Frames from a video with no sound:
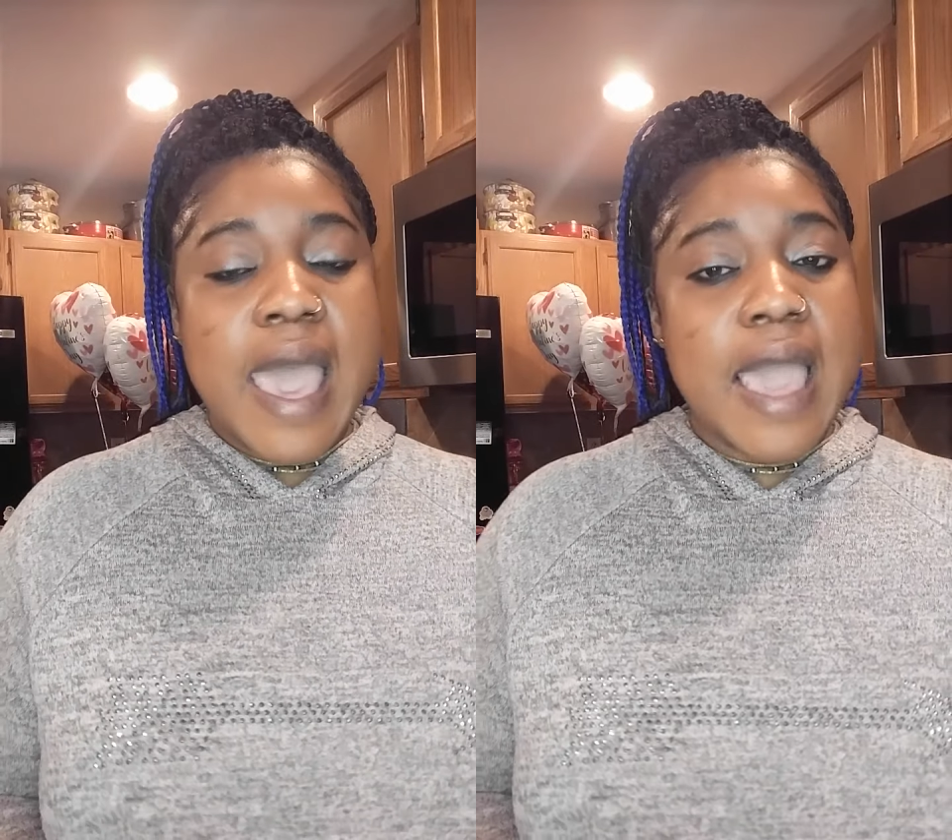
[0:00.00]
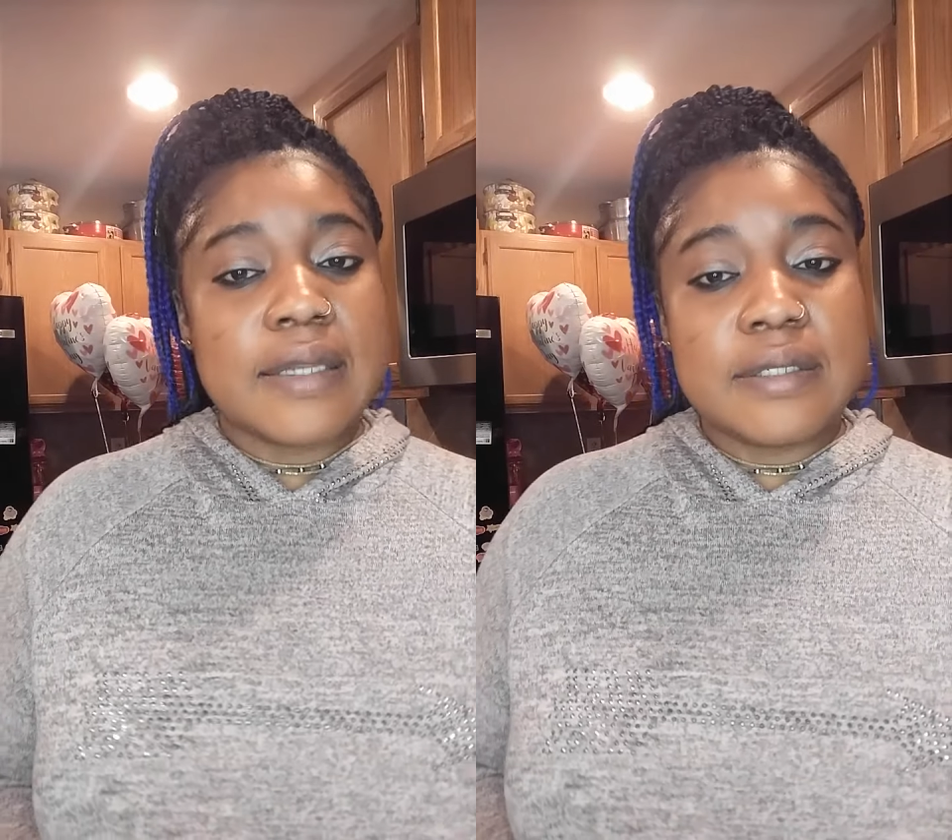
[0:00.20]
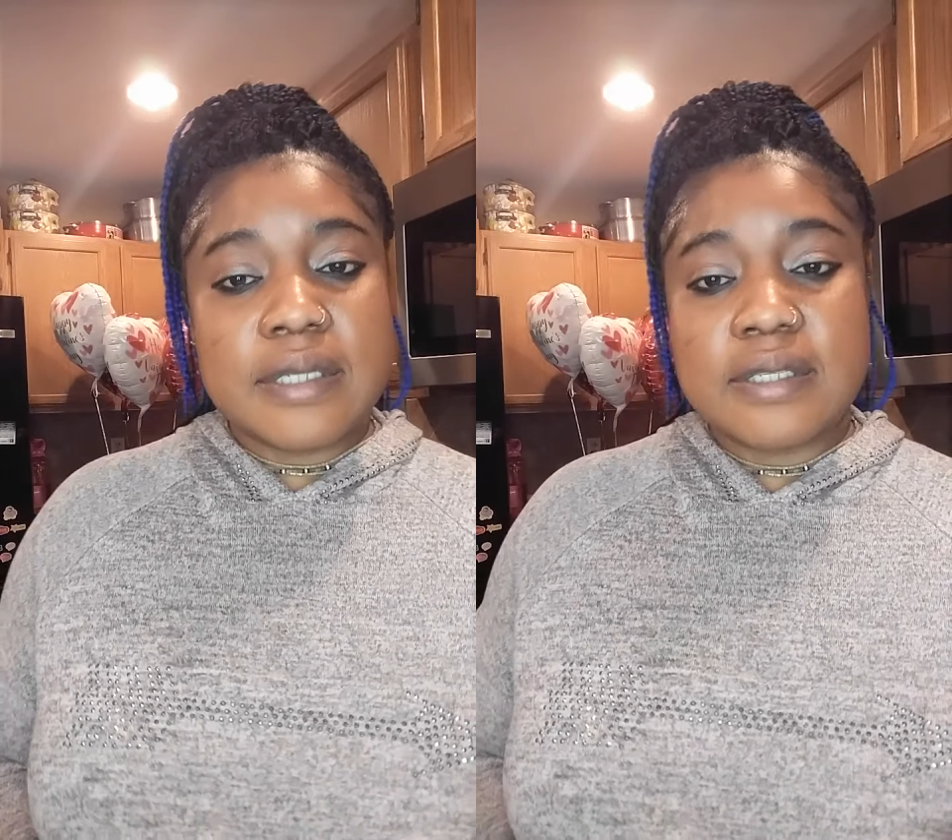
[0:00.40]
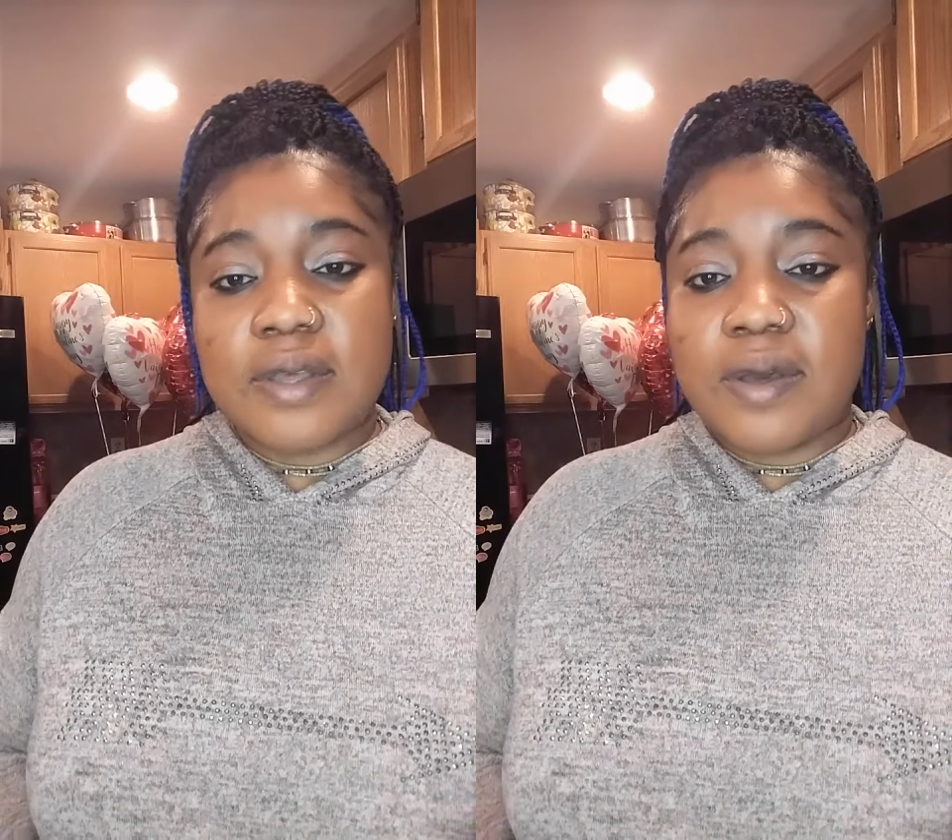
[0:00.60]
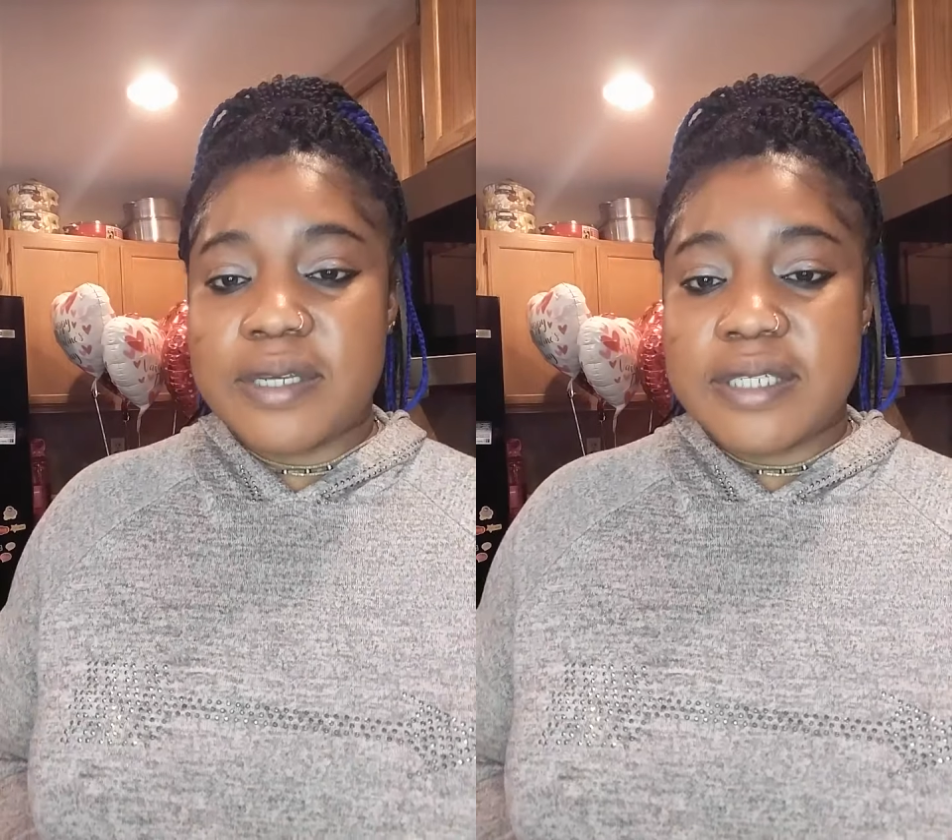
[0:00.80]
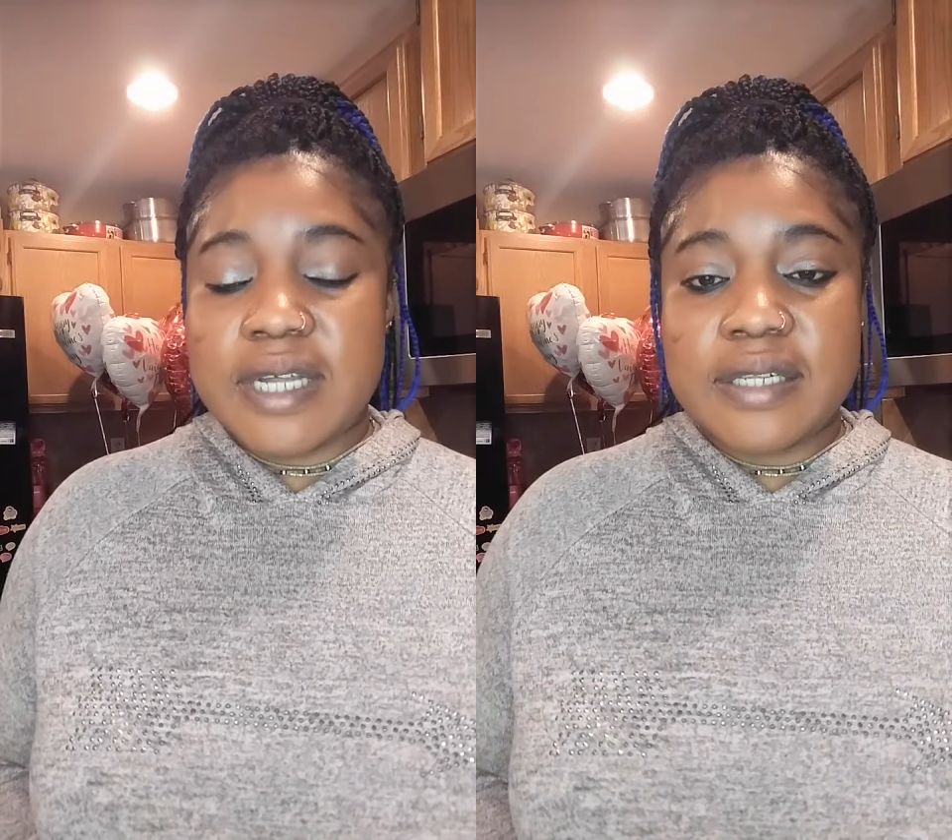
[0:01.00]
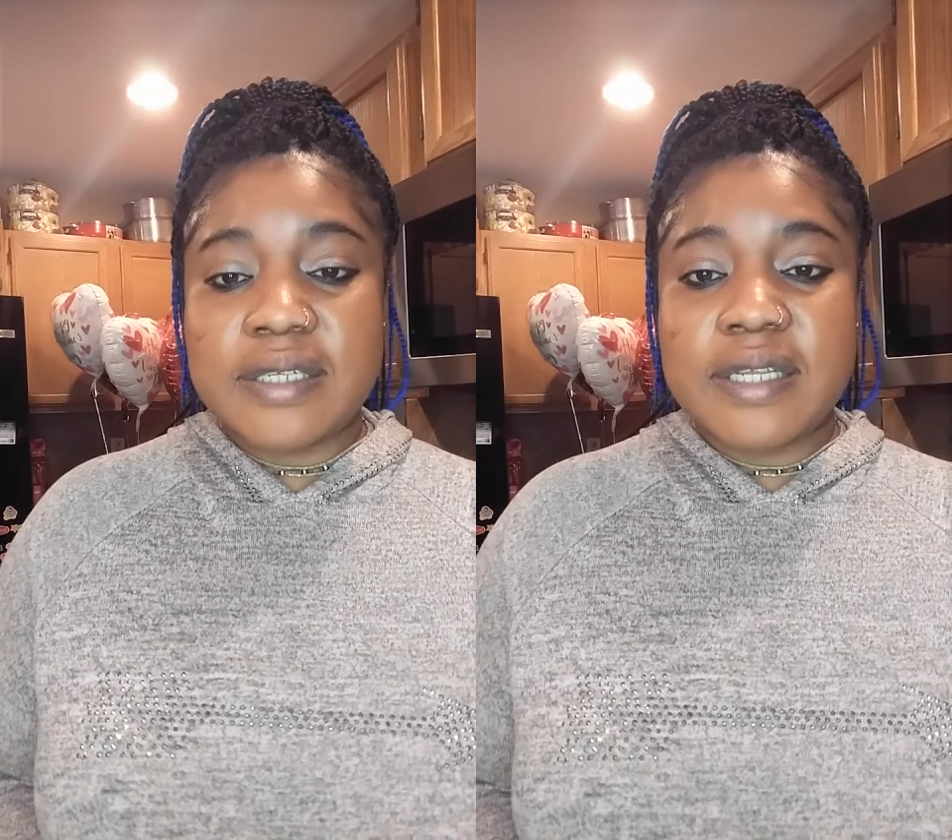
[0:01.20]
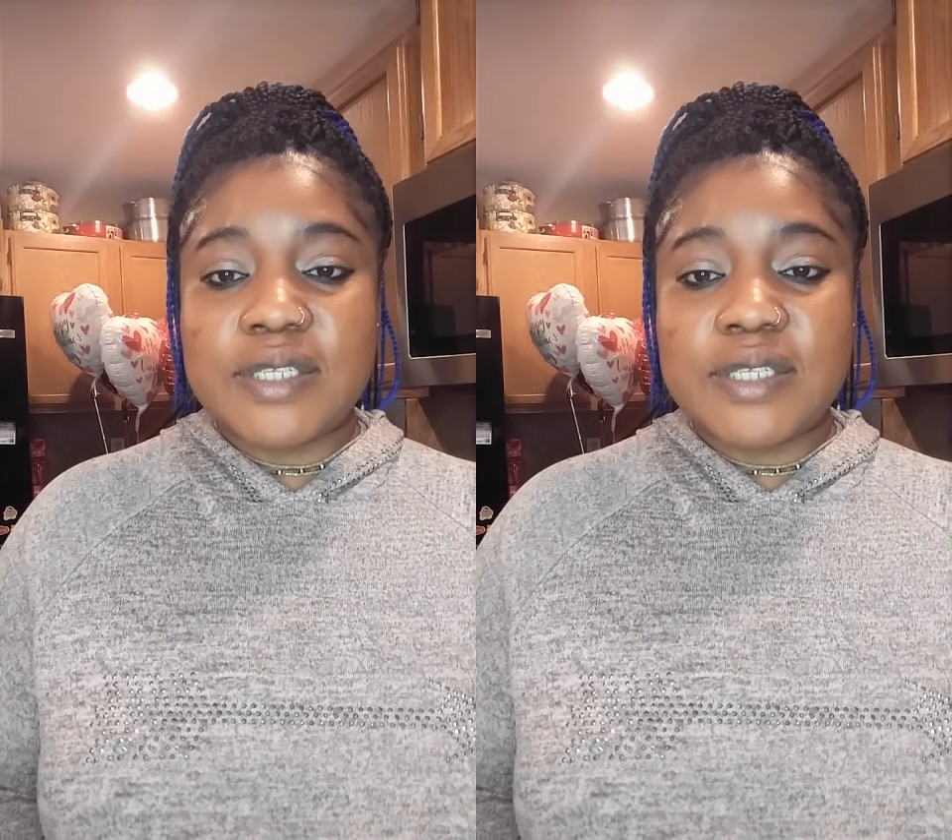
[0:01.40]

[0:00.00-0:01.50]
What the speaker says: And this oil